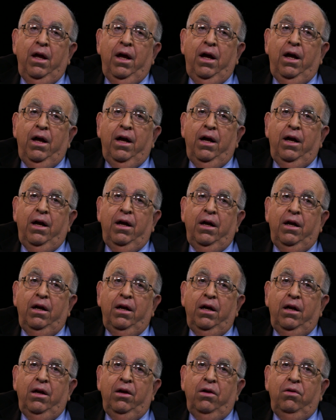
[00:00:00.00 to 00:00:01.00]

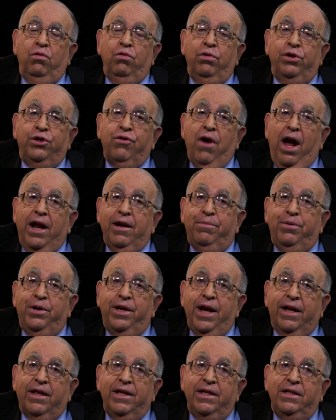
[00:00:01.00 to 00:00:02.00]
who are trying to
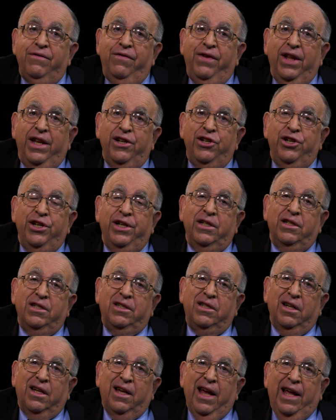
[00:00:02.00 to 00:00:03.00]
protect these
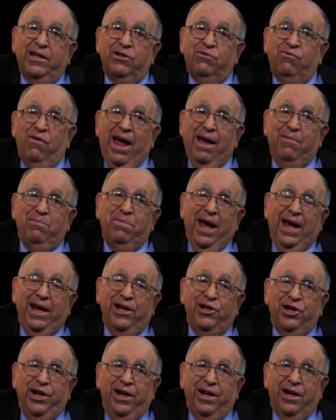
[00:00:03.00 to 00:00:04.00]
villages against
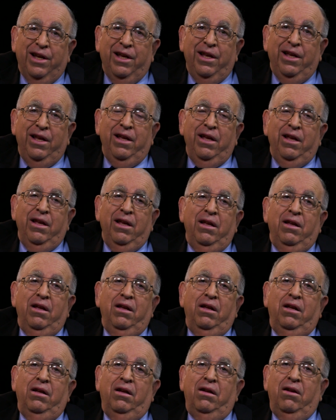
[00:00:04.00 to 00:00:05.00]
rampaging
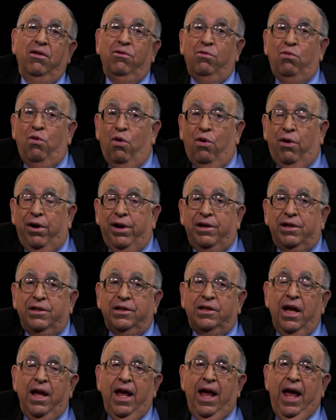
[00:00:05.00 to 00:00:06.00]
other
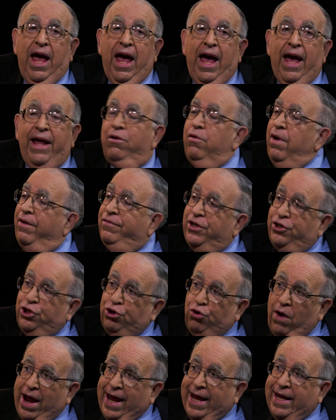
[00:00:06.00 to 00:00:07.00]
warriors, and who have to
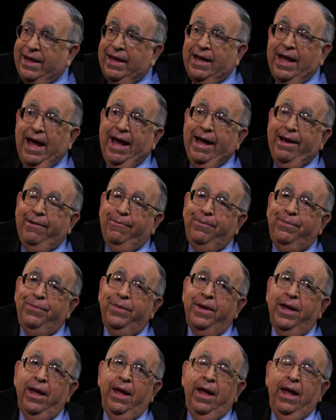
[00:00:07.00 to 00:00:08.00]
train
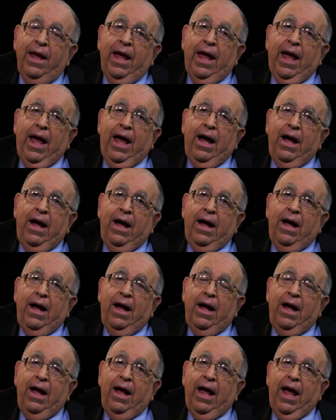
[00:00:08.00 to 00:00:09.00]
them,
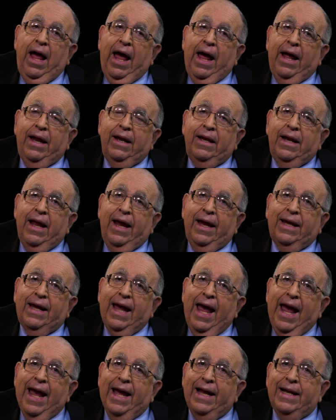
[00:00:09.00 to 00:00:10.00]
and they
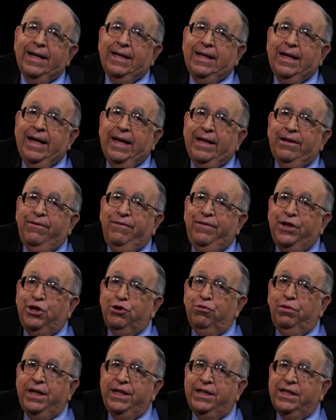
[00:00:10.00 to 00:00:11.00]
can't
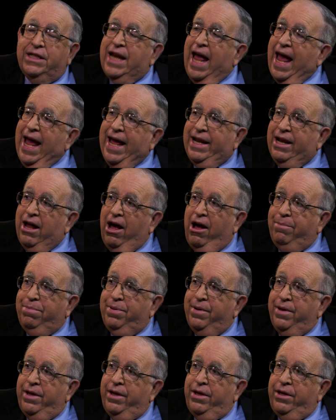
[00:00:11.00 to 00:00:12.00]
individually stand
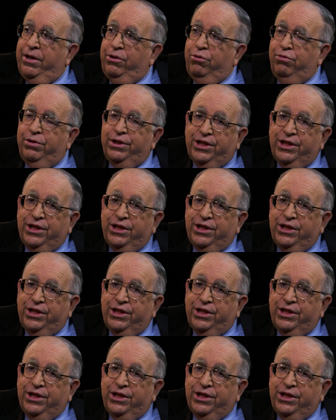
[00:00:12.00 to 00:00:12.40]
up to